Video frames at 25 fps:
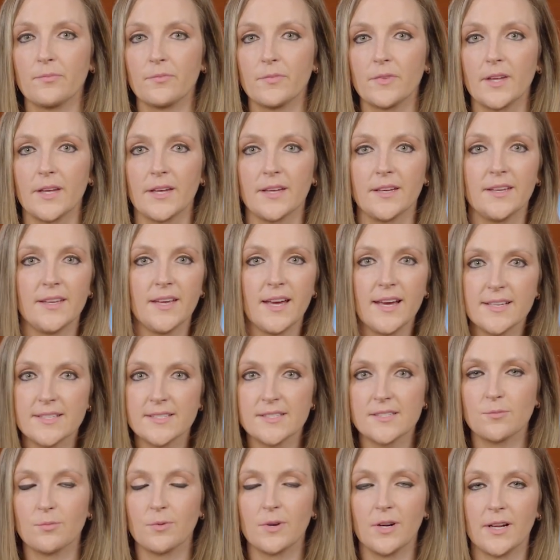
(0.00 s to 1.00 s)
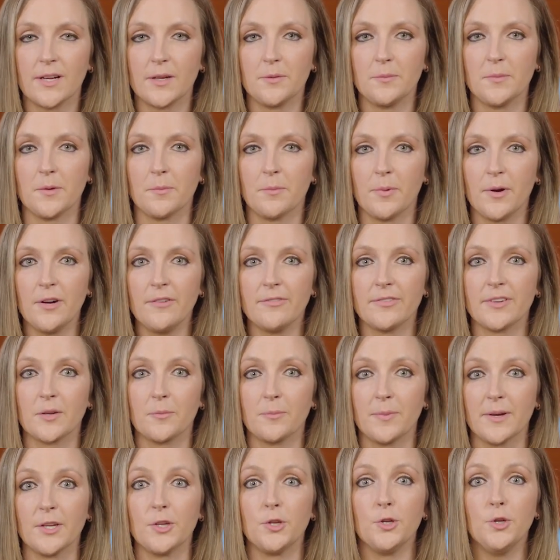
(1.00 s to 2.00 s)
like, yes, we're not going to be
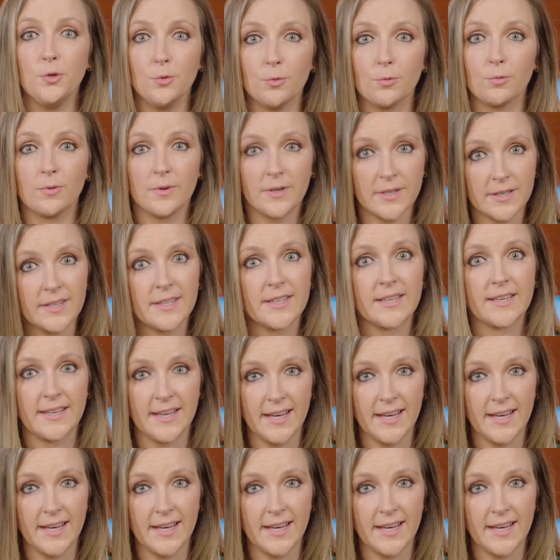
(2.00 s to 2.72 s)
perfect, but you really